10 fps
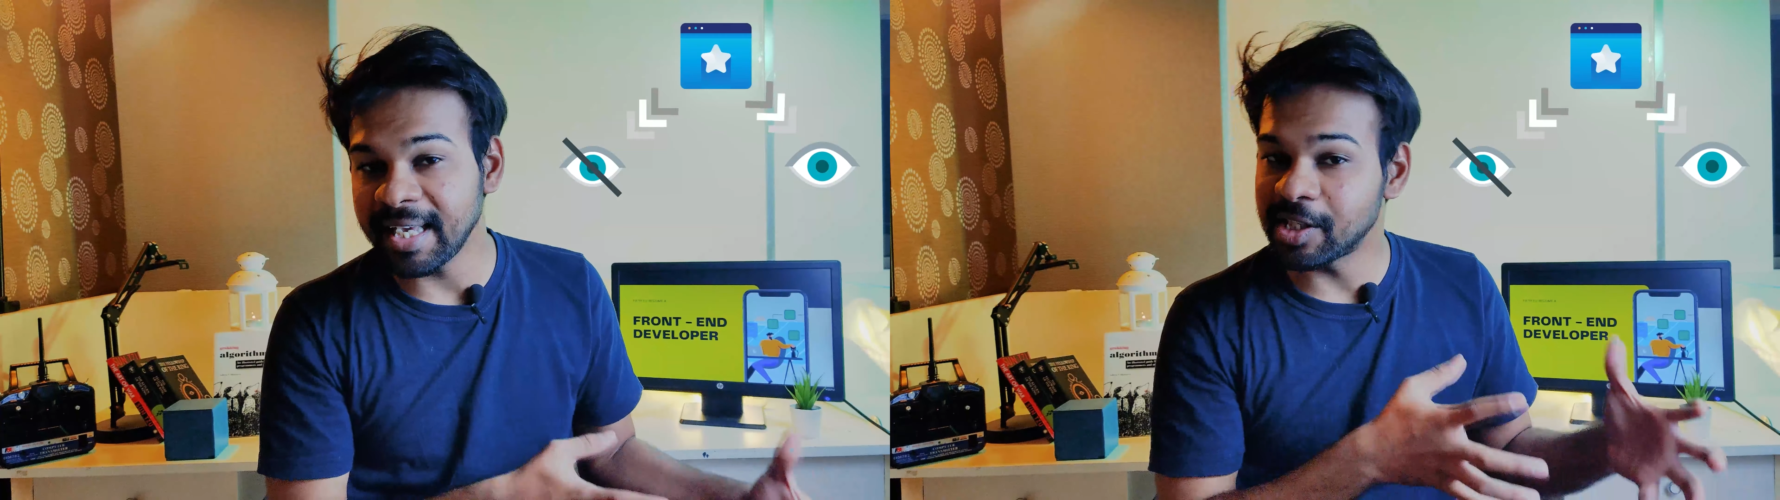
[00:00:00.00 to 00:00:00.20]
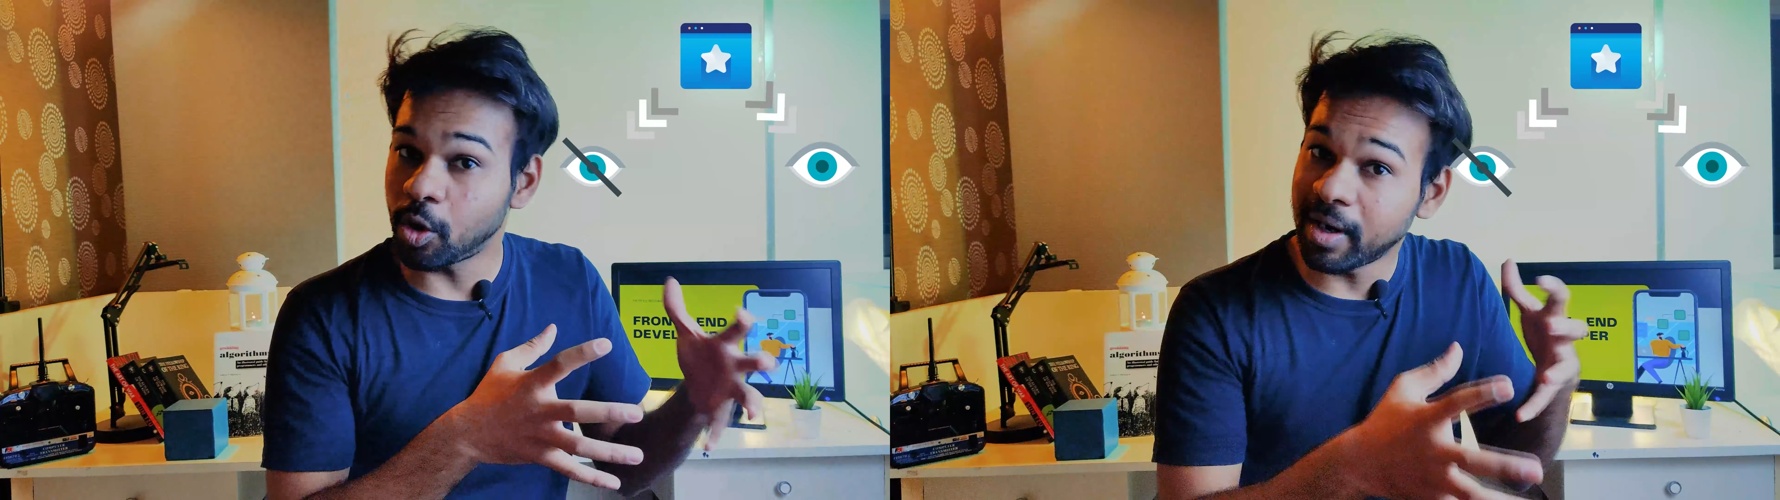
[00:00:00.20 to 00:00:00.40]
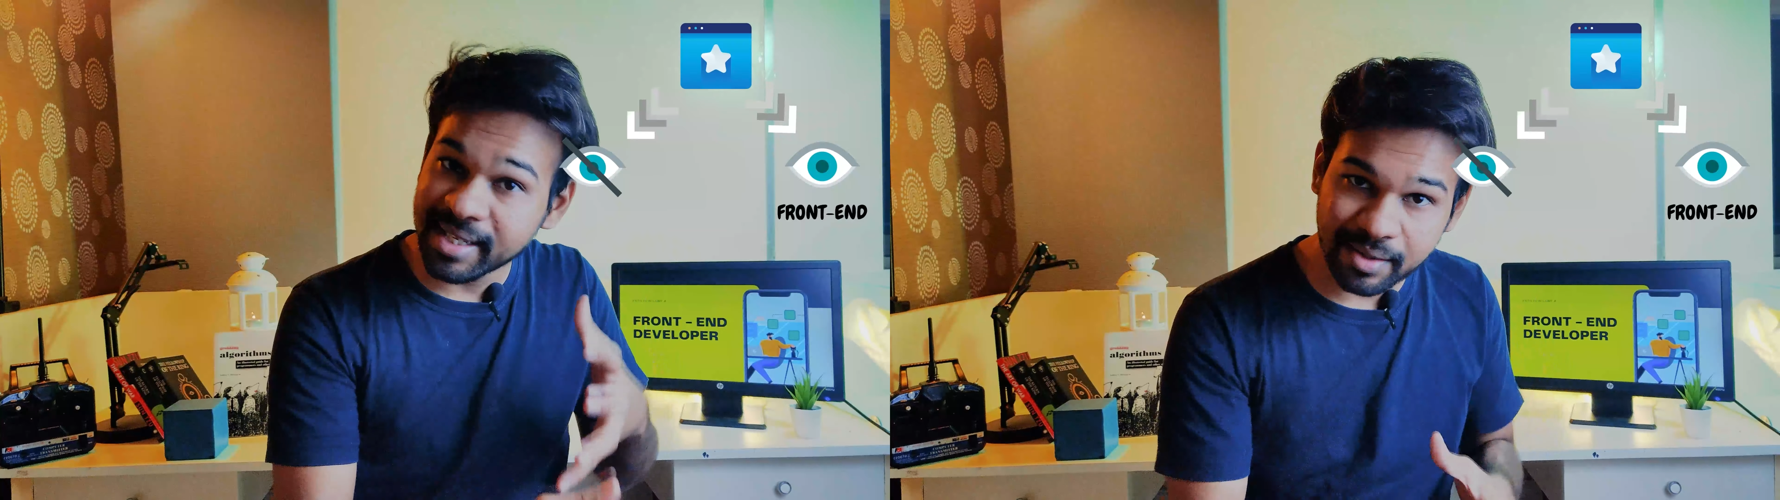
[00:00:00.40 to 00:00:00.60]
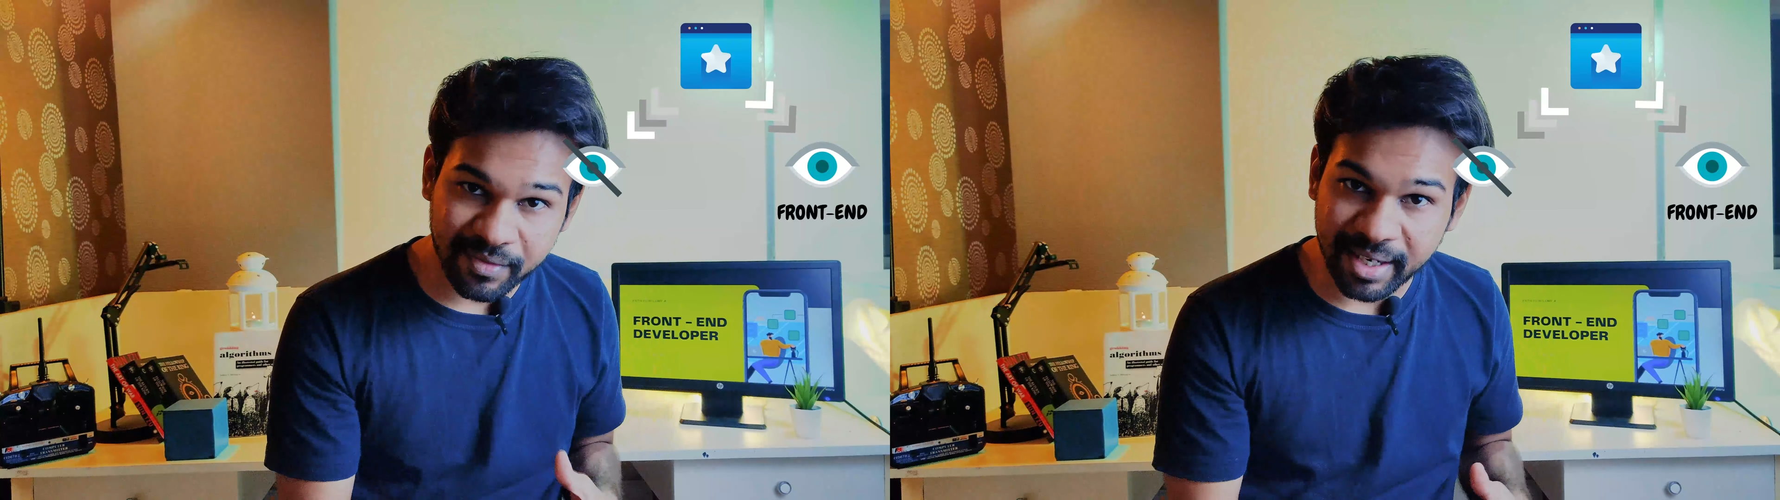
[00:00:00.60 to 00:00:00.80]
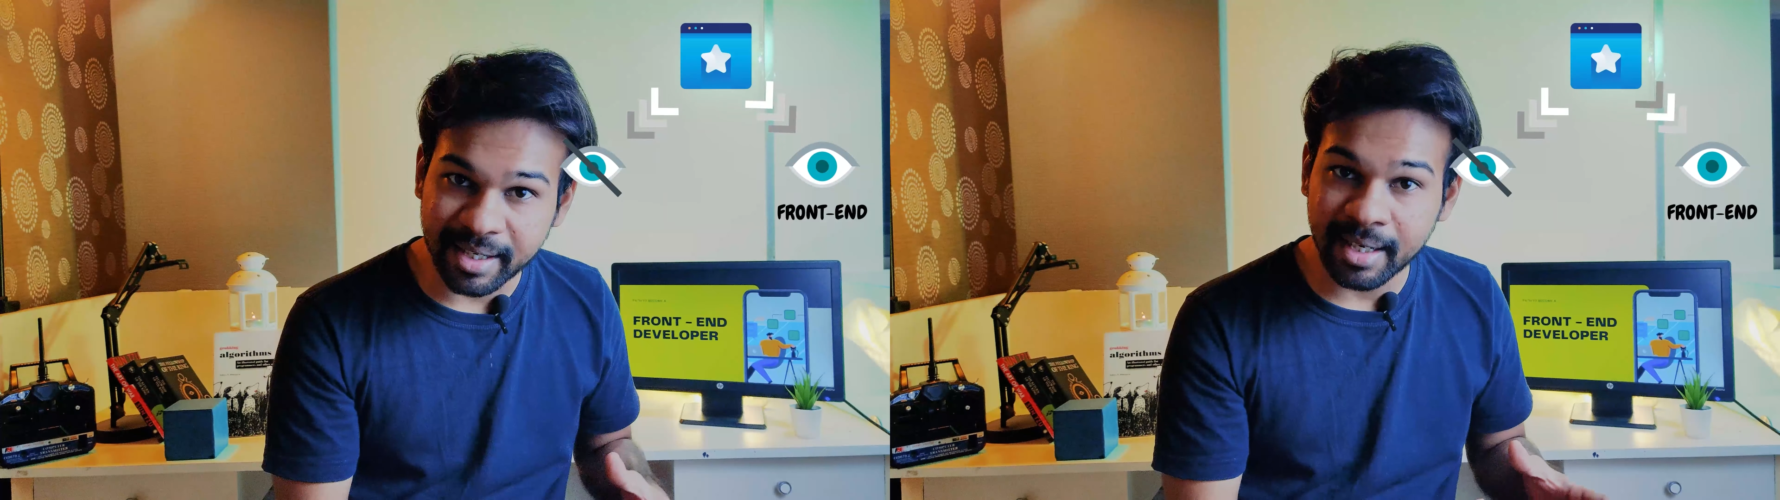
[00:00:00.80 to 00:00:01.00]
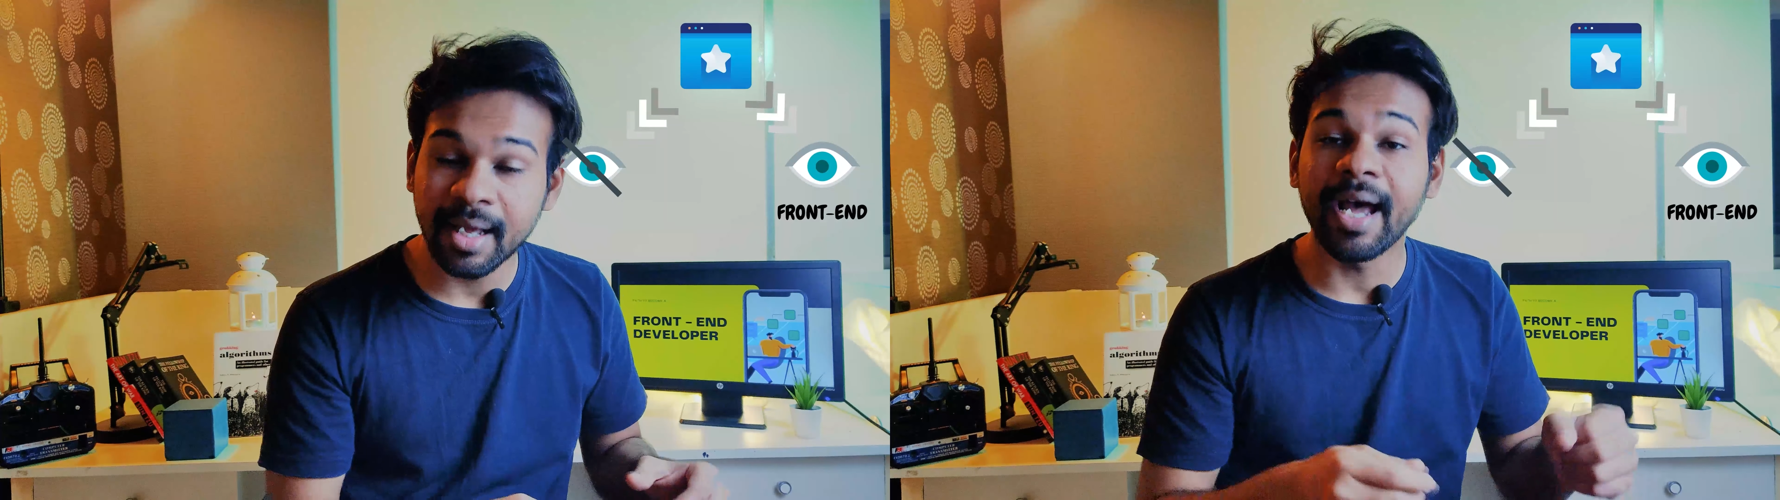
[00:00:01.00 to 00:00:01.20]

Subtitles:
is called as a front end